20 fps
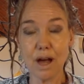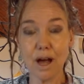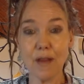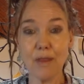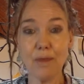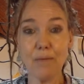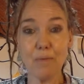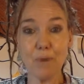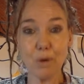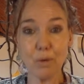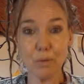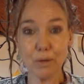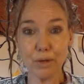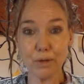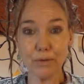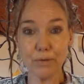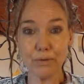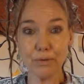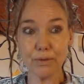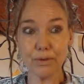At the
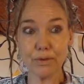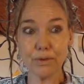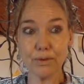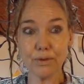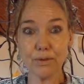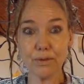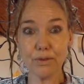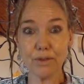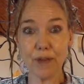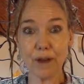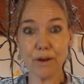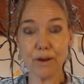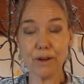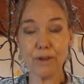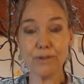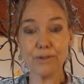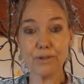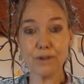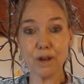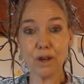moment, there
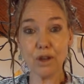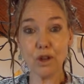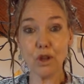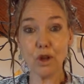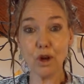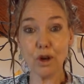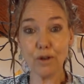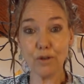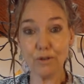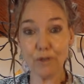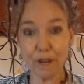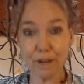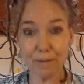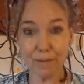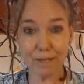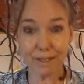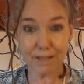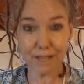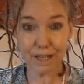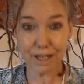is a lot of
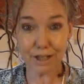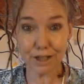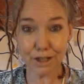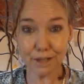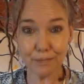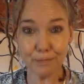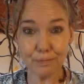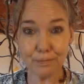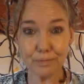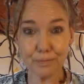fragmentation,